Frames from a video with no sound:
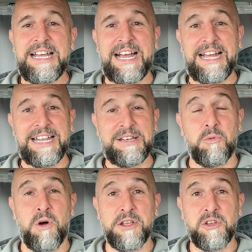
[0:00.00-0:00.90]
And
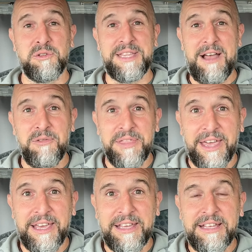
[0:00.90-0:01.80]
while you're down
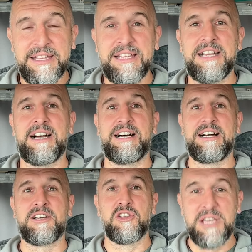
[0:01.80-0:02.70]

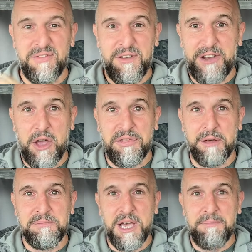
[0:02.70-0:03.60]
there, could you give the video a
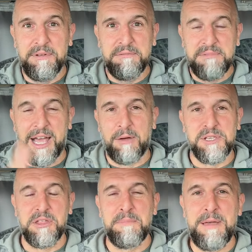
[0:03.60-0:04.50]
thumbs up? That
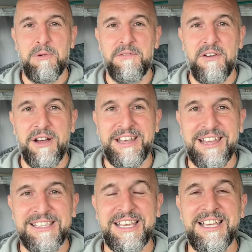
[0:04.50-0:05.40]
helps other people find
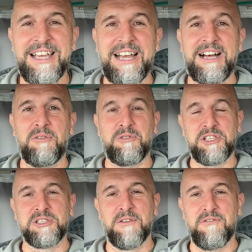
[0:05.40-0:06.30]
it,
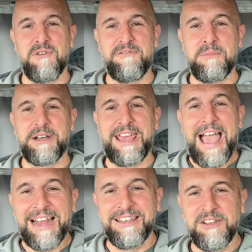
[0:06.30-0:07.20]
which is good for everybody.
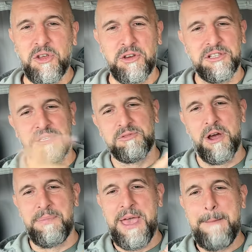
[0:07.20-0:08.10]
And you can
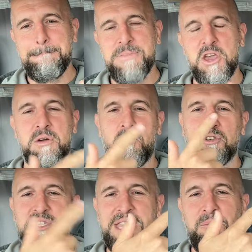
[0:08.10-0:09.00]
subscribe there. You can
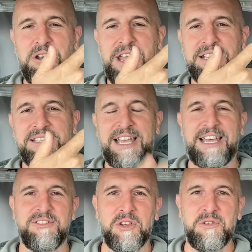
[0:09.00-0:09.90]
watch that one next.
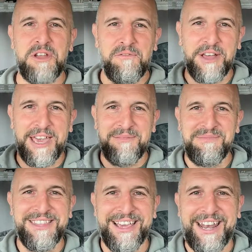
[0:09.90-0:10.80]
And do not forget
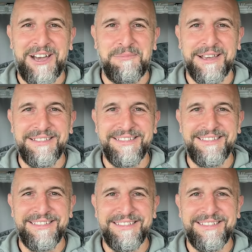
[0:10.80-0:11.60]
to get out and play.